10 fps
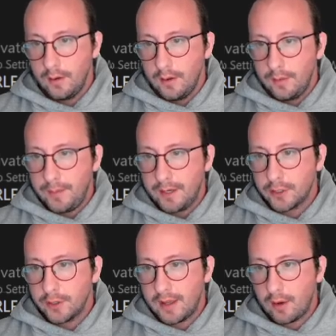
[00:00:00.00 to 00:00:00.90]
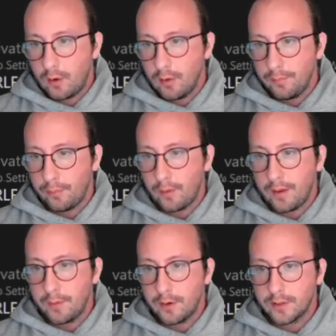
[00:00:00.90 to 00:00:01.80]
Make sure that all the
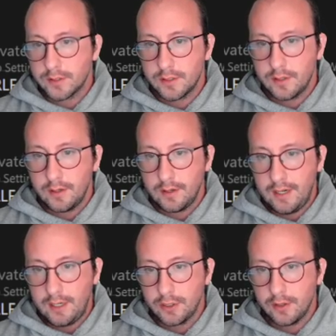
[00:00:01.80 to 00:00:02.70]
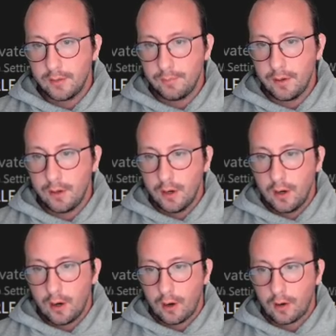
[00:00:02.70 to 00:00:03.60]
parameters, each of them,
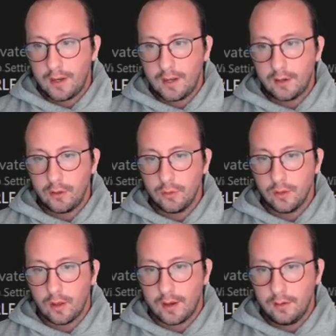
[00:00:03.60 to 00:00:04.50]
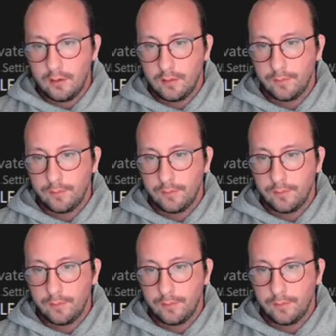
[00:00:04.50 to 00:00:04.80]
are in a new line.